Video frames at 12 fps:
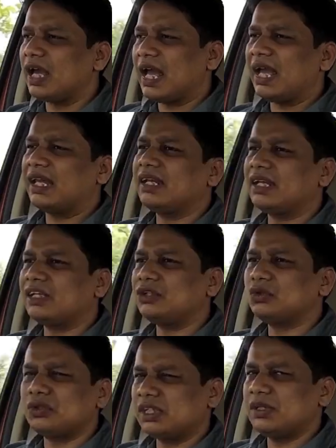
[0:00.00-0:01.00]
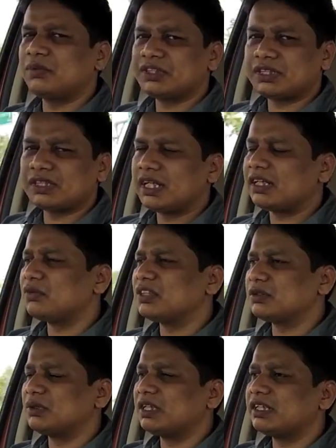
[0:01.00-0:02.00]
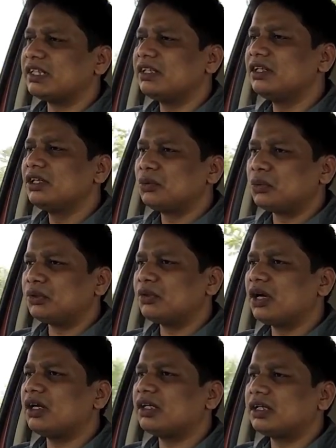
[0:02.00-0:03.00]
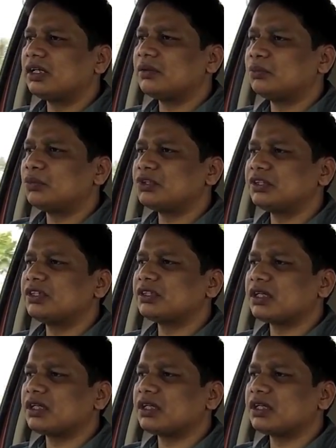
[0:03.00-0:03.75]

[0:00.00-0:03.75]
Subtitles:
and you'll really appreciate that visibility when you are pushing this